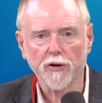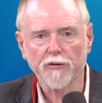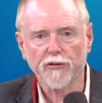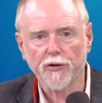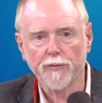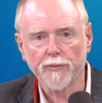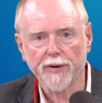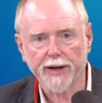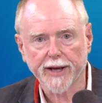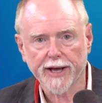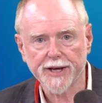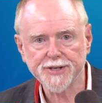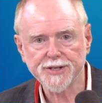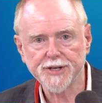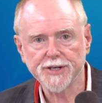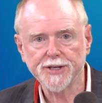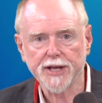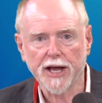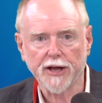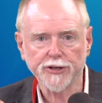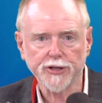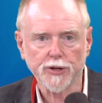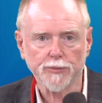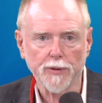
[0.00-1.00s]
from Chesed
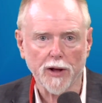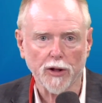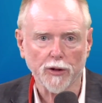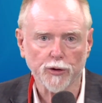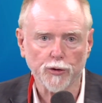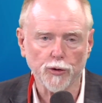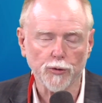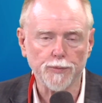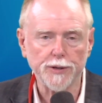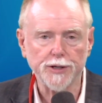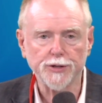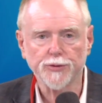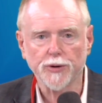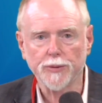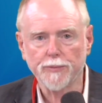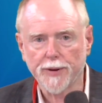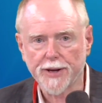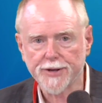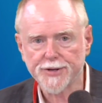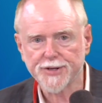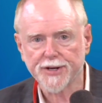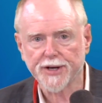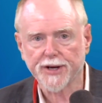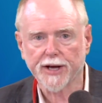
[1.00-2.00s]
down to Malchut between
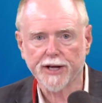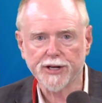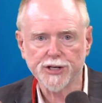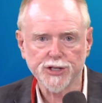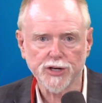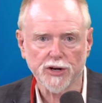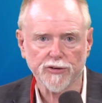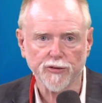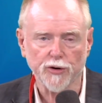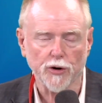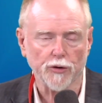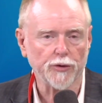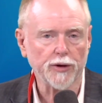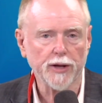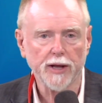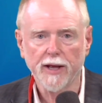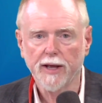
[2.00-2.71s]
Pesach and Shavuot.